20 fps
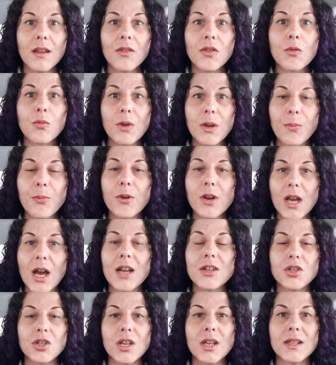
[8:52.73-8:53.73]
the
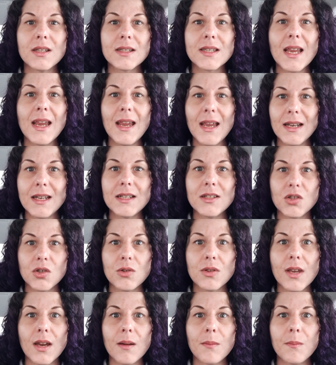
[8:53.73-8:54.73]
repercussions handed
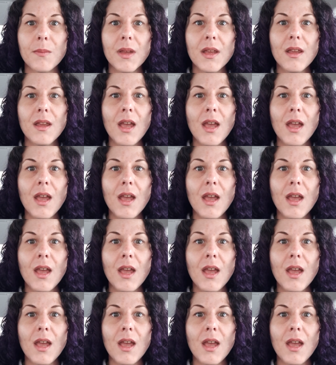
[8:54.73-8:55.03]
to them.